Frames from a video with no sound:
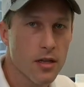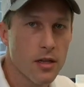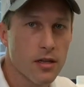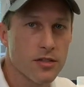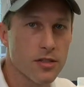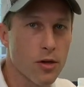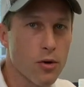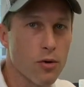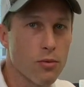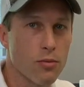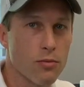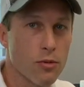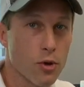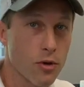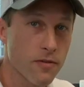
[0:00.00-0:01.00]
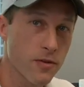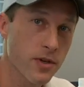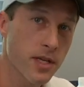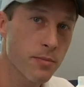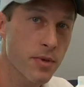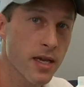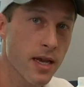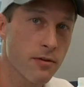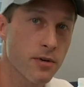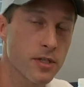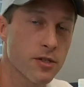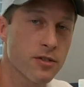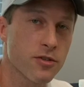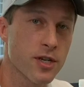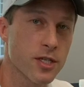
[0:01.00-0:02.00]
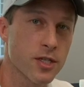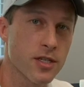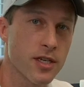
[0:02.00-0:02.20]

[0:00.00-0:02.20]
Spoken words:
So look for an EPA registration